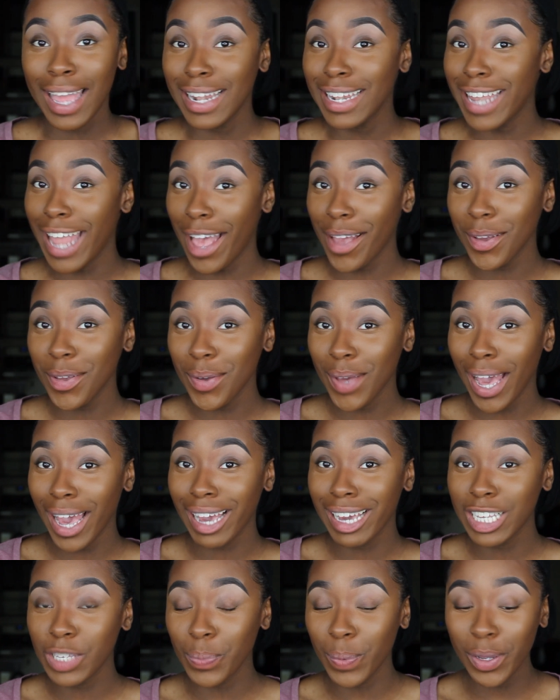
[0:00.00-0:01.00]
Now you
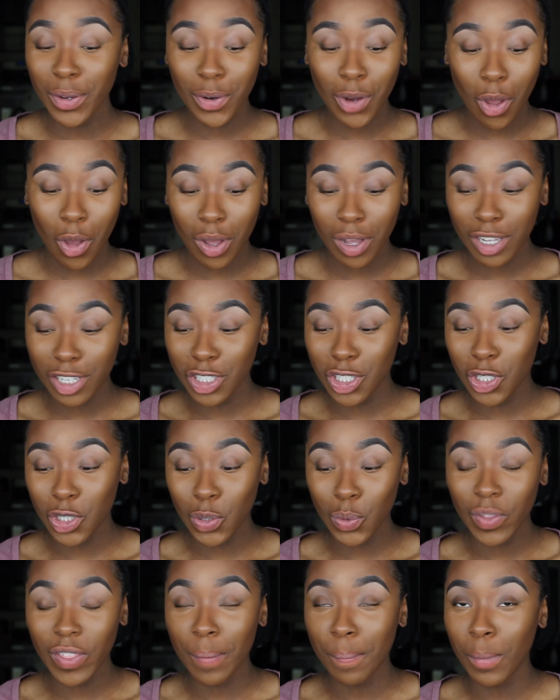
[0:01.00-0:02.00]
guys, we are on
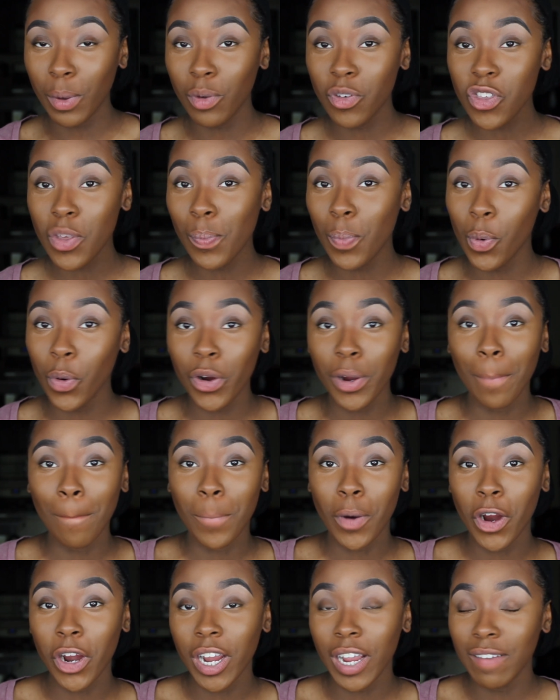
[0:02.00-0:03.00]
to the most important
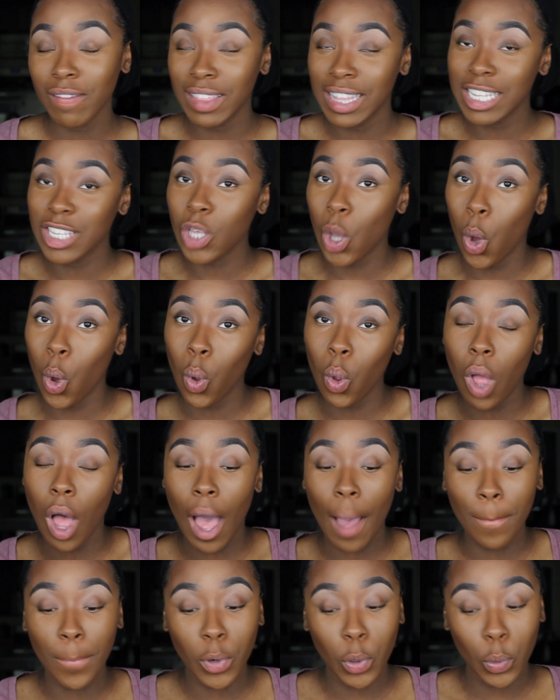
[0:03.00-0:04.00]
part of this whole
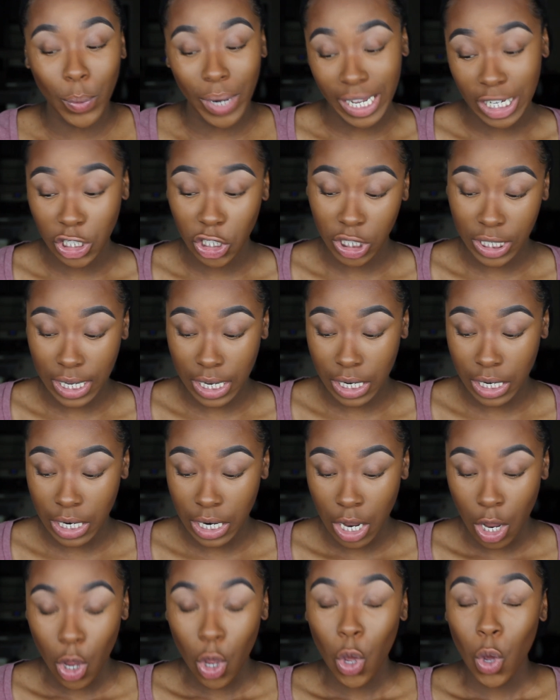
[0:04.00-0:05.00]
operation.
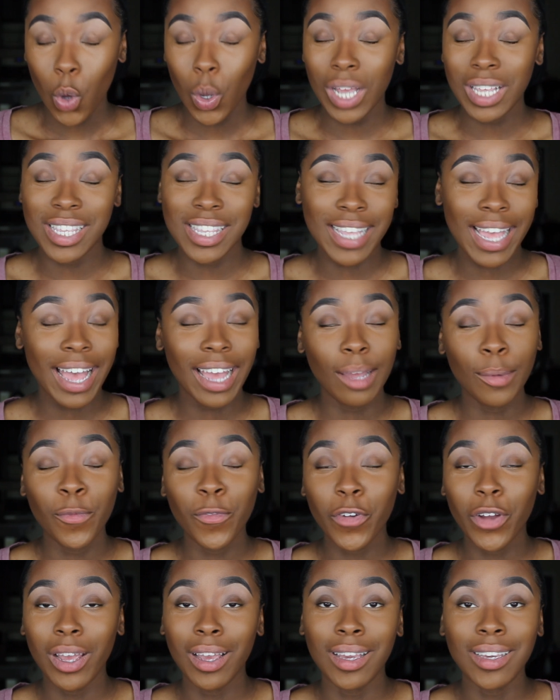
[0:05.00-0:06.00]
It's time
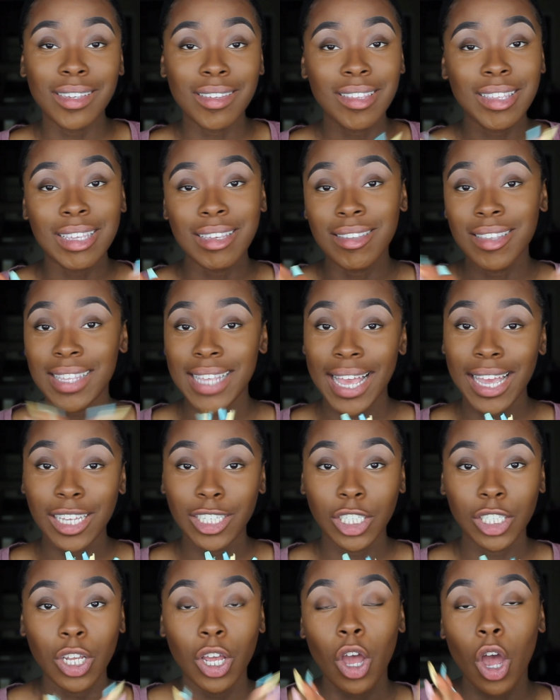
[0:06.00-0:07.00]
for us to
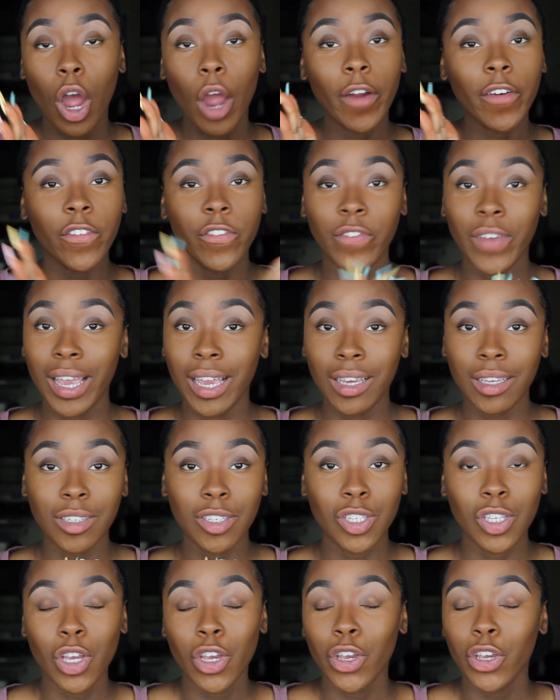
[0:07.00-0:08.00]
set our
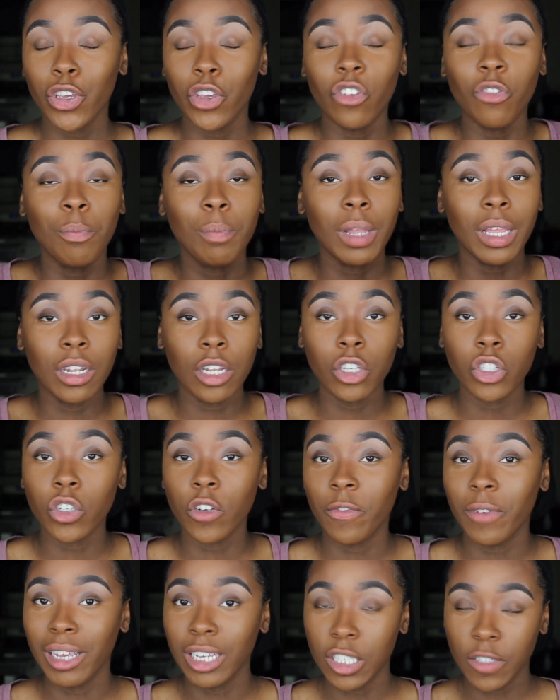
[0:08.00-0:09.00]
face. You've blended your
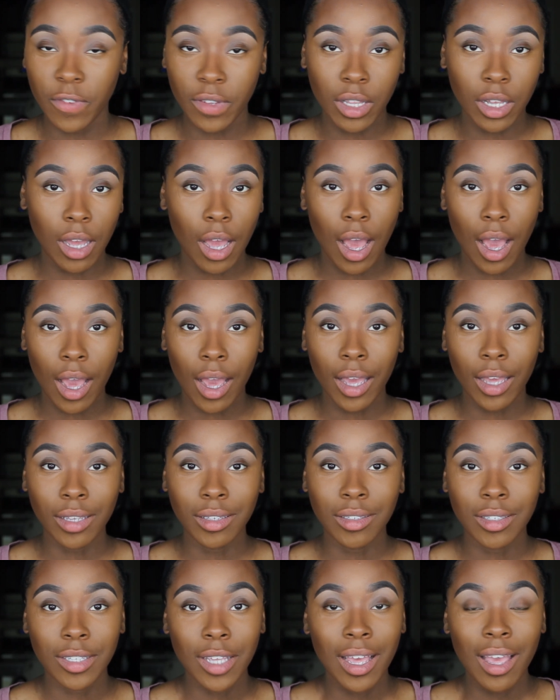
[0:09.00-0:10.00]
face for the
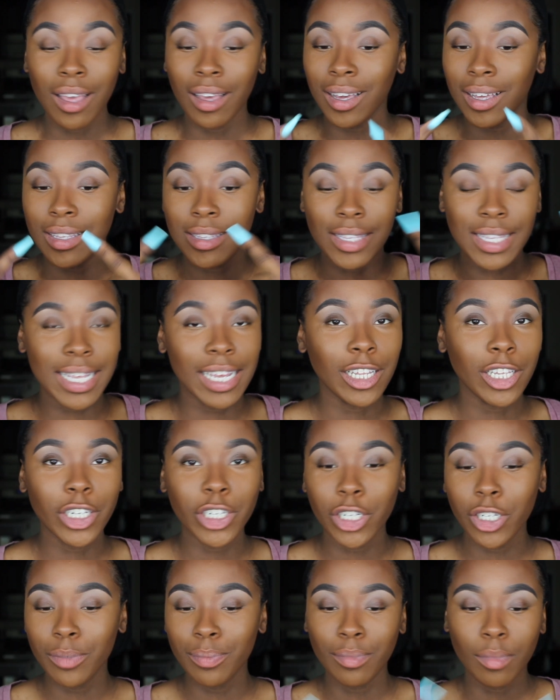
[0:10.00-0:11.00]
gods.
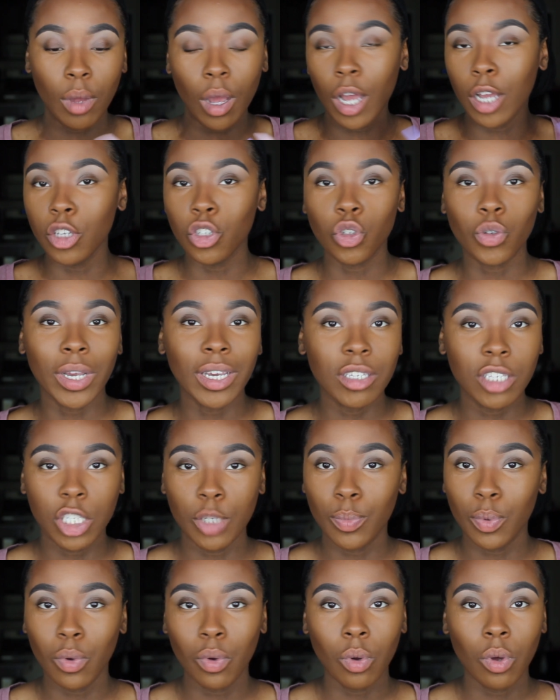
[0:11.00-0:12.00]
Concealer,
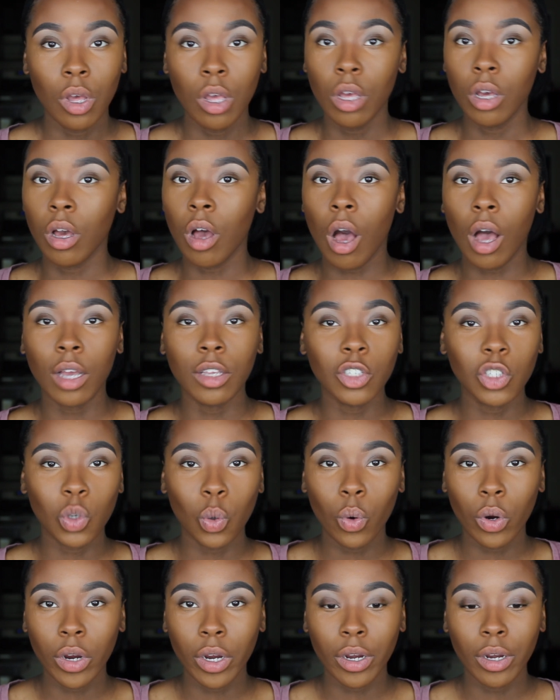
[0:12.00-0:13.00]
untraceable,
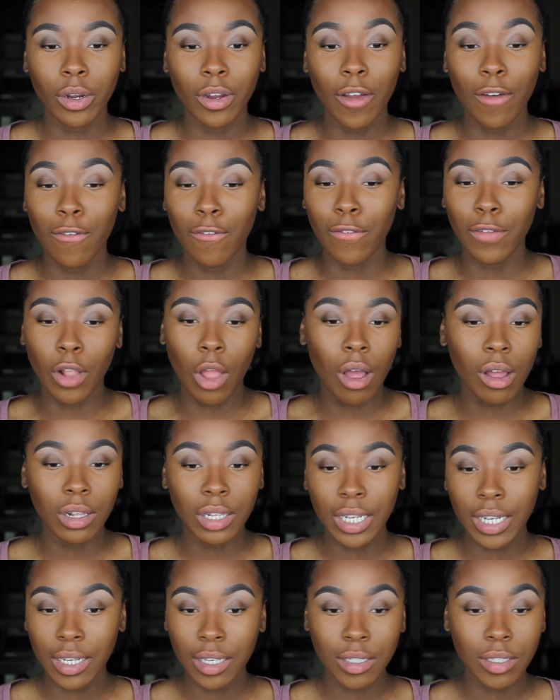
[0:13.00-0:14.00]
contour,
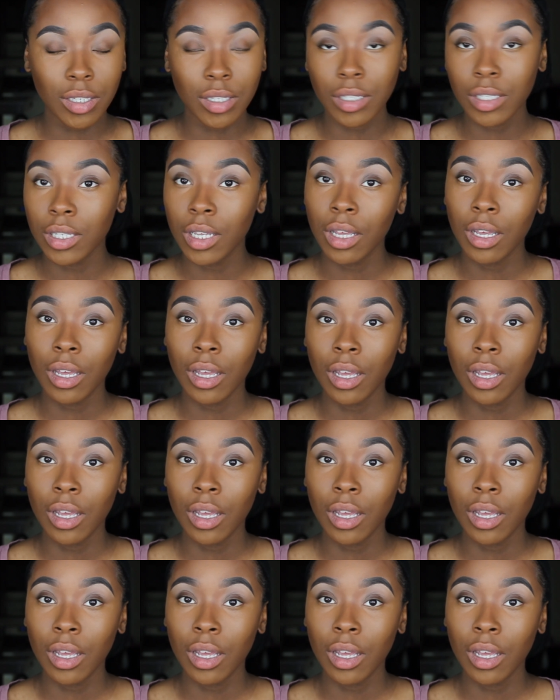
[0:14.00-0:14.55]
flawless.